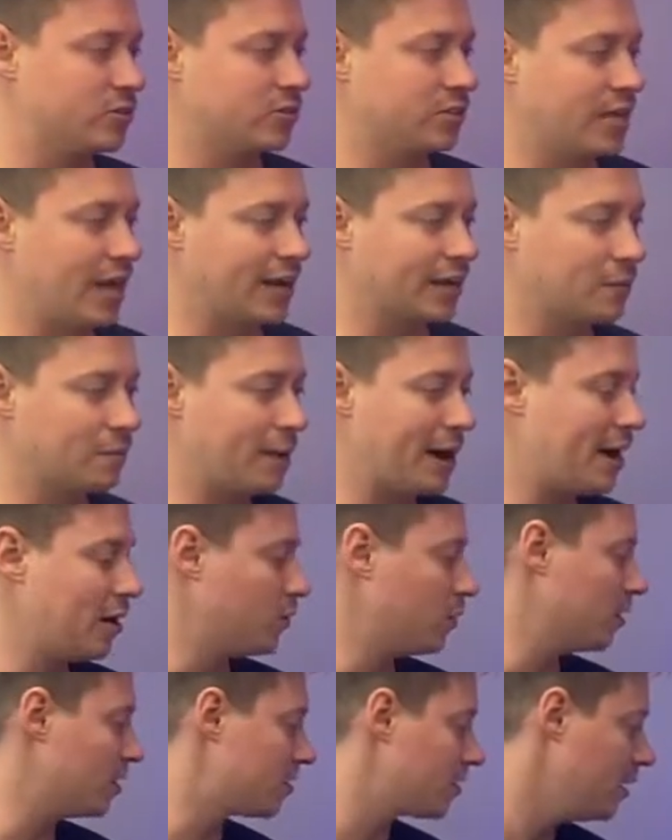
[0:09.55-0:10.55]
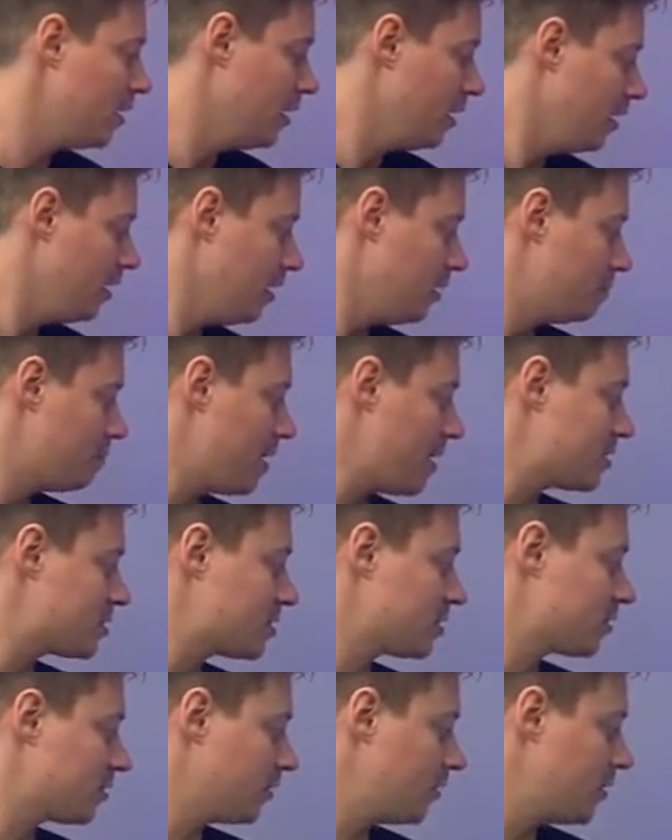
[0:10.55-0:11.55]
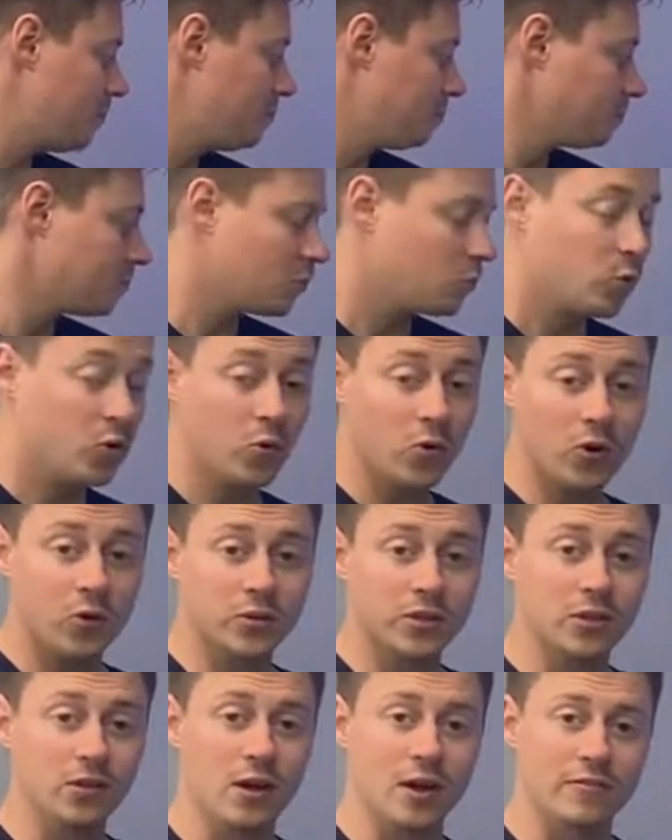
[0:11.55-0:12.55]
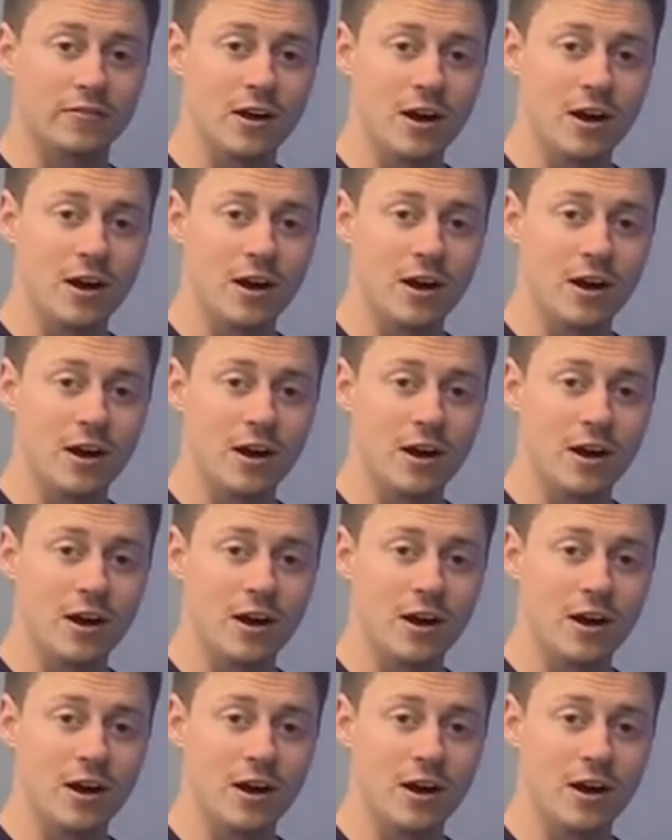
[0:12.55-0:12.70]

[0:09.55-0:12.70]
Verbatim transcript: Zach, and Matt with. Basically, we work with a lot of